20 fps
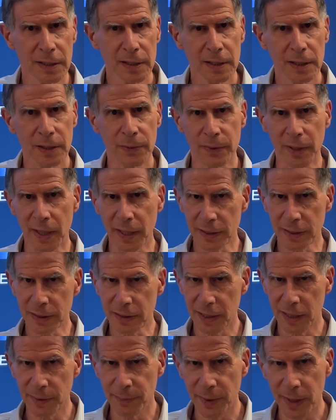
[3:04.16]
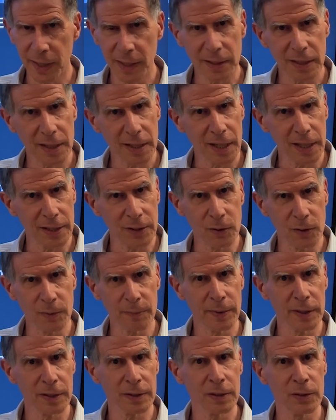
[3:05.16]
When I say Met, I don't
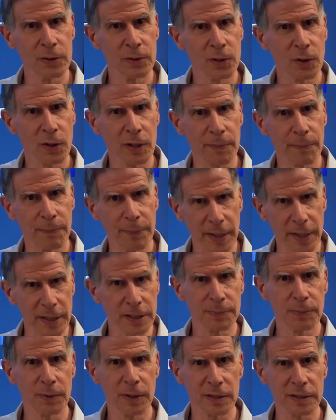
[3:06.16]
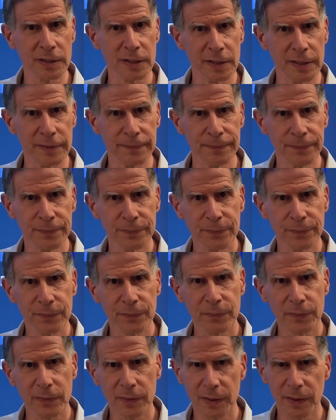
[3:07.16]
mean the New York baseball team,
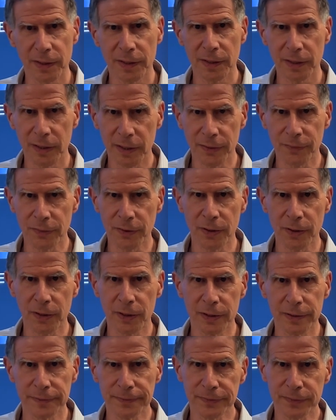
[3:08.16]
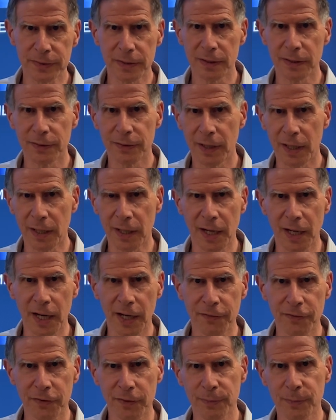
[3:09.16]
even though a
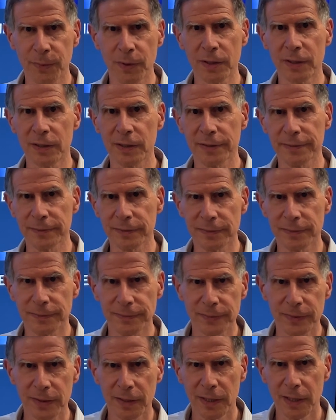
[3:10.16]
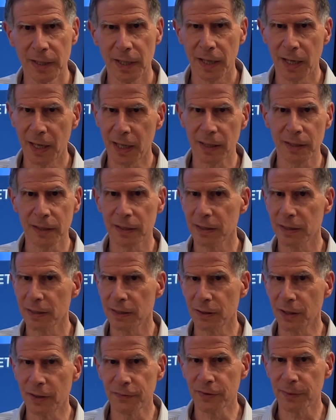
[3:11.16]
guy from Brooklyn, I
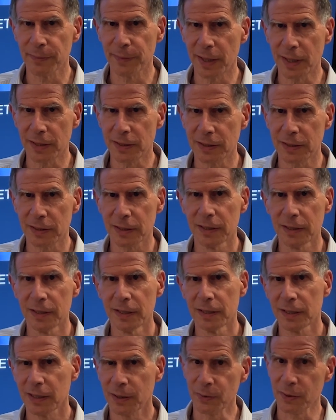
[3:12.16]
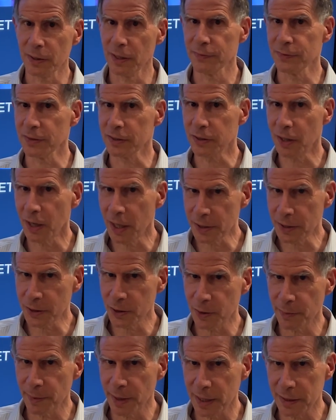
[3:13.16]
love the Mets and would love to talk to
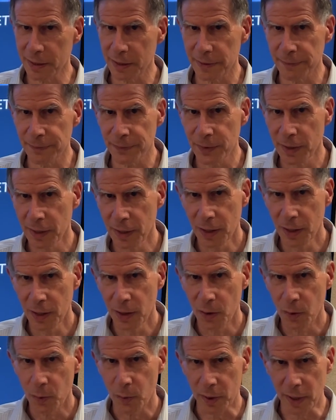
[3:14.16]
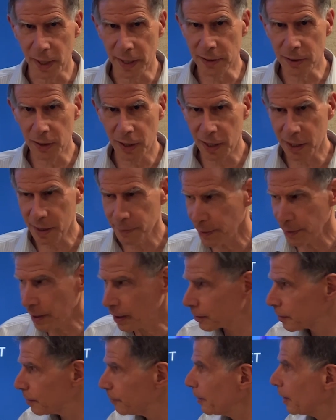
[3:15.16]
you about them. When I talk
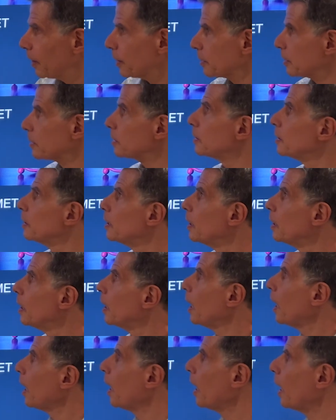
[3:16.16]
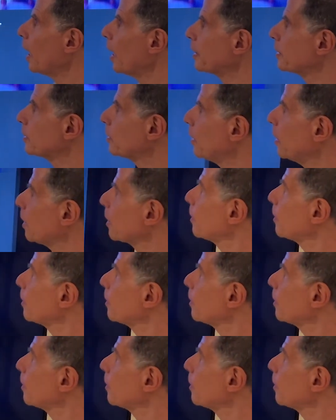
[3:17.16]
about the Mets, I talk